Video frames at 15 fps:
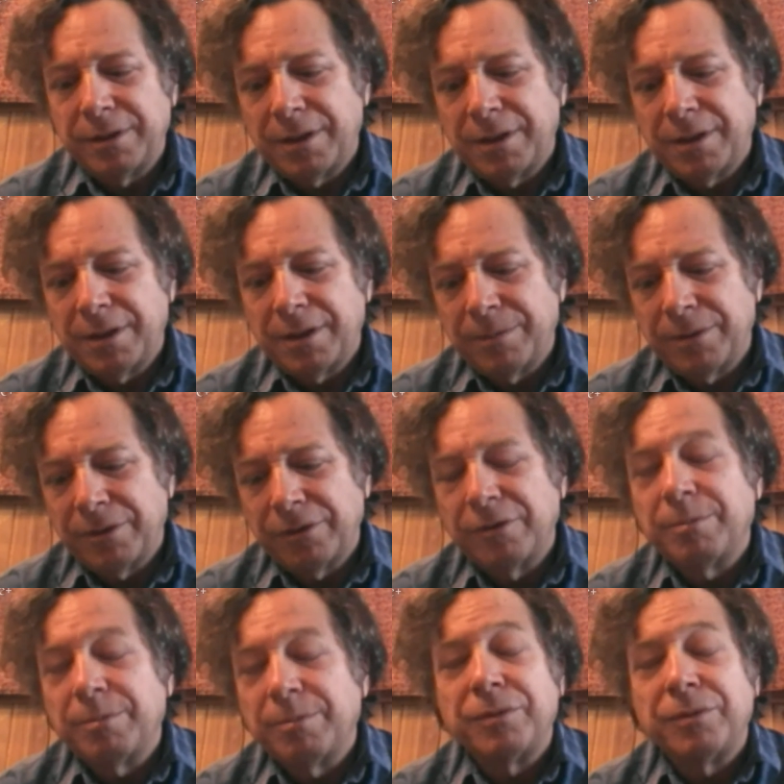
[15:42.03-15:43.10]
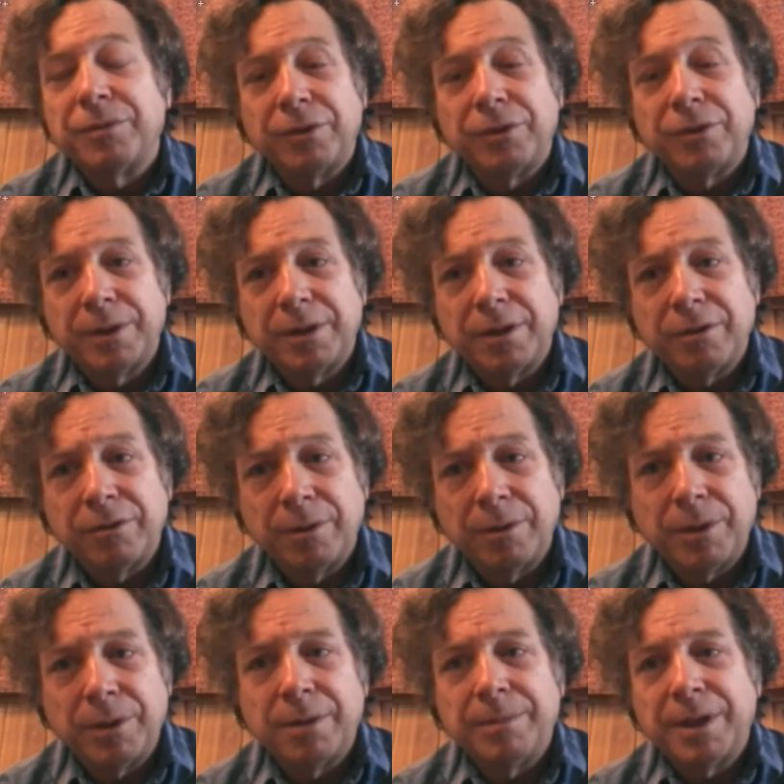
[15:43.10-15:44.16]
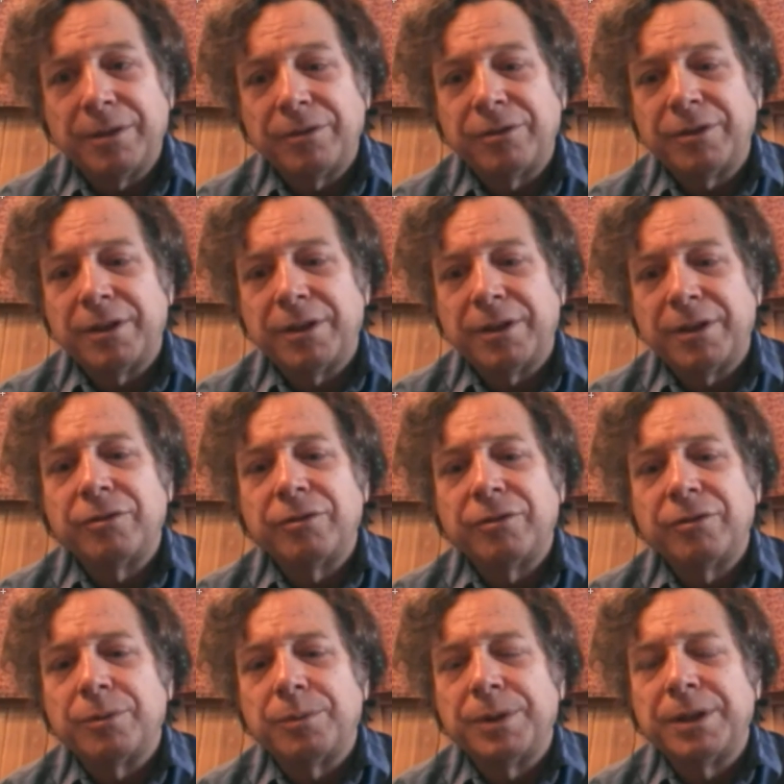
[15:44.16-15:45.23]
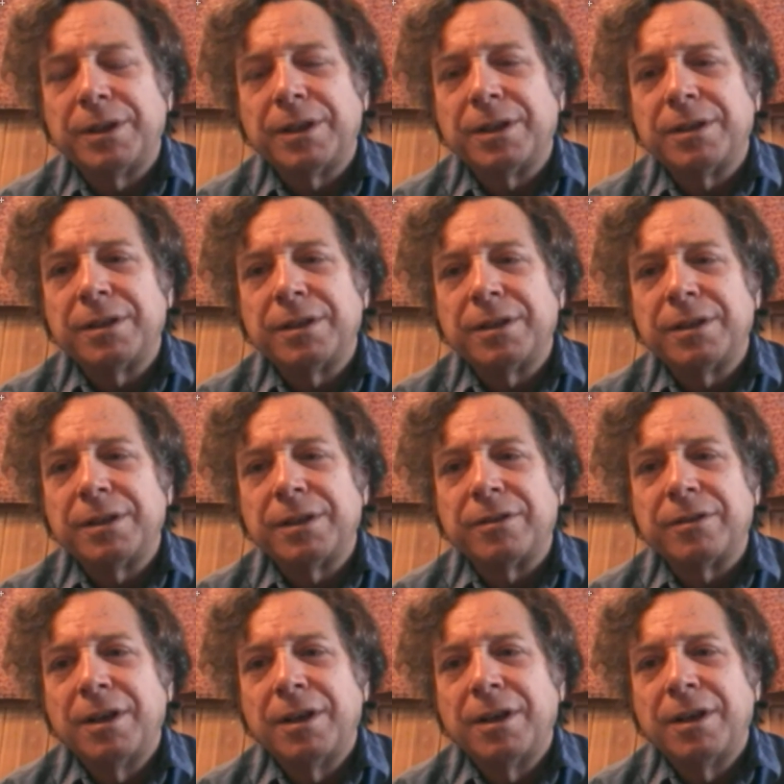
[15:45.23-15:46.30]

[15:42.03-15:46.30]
since it's my first one at Shambhala Mountain Center, it's just a weekend, as